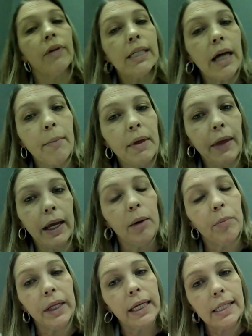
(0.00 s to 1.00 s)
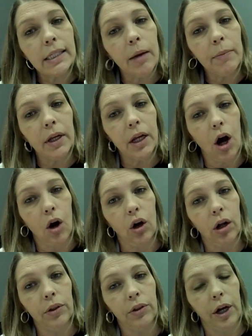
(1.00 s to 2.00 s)
time that they complete something
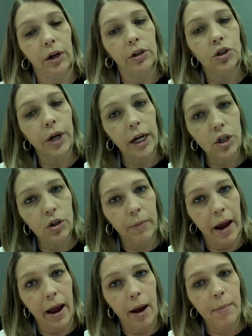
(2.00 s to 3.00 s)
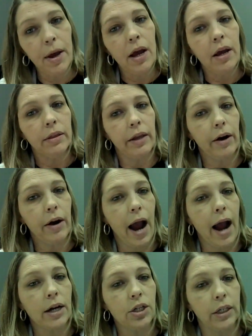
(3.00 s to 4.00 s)
on their treasure map, they are
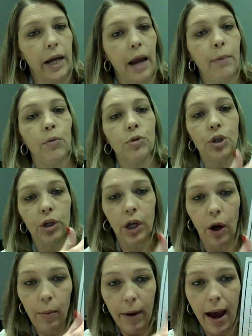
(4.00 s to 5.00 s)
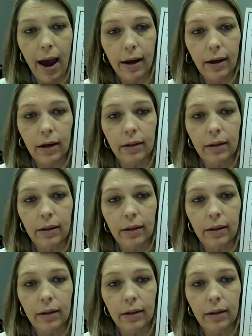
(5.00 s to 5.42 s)
actually able to go back.